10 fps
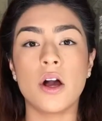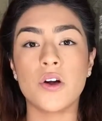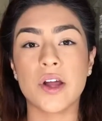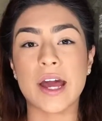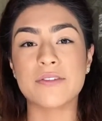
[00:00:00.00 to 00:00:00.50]

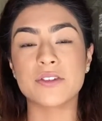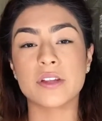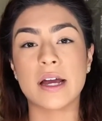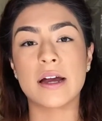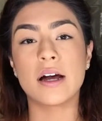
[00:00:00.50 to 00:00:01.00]
Okay, after
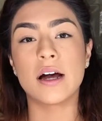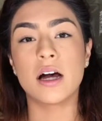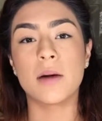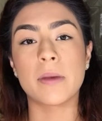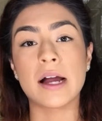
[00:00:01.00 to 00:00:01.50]
that,
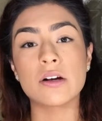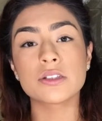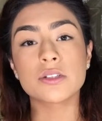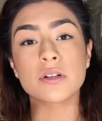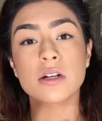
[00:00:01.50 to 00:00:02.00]
I
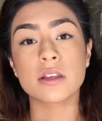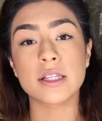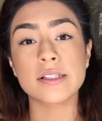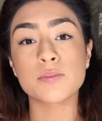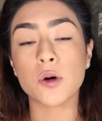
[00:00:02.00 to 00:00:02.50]
also got
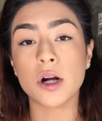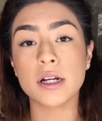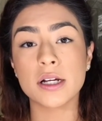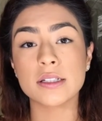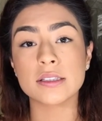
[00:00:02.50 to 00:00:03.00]
this
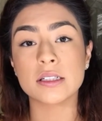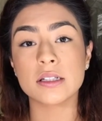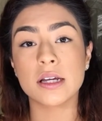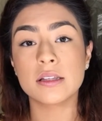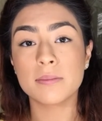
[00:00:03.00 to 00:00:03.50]
product
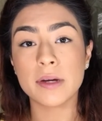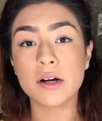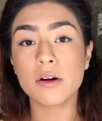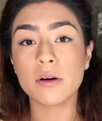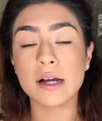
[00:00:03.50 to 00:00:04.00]
in the
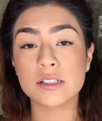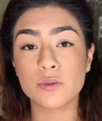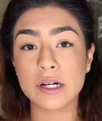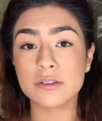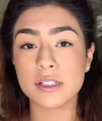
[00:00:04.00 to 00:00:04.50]
mail as
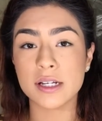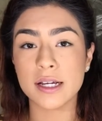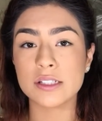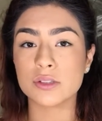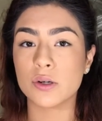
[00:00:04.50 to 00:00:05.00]
well
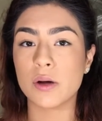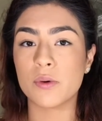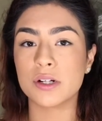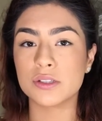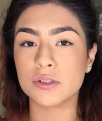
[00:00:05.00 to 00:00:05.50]
today. So I
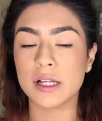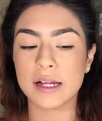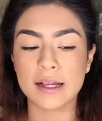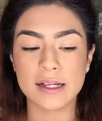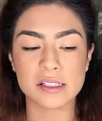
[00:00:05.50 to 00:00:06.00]
want to do like,
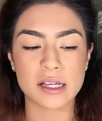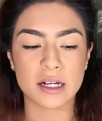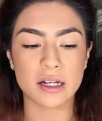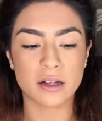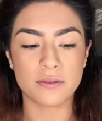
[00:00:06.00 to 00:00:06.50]
I guess like
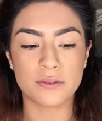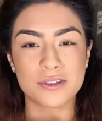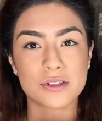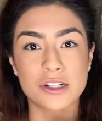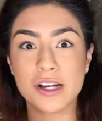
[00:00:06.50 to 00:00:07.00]

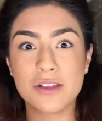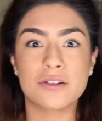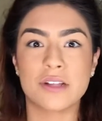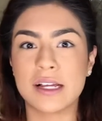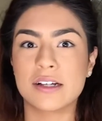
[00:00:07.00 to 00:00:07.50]

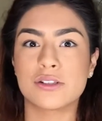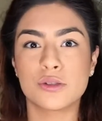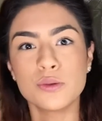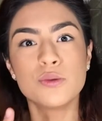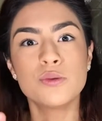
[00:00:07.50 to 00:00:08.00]
another like a
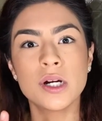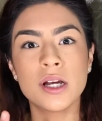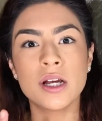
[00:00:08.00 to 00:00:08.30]
2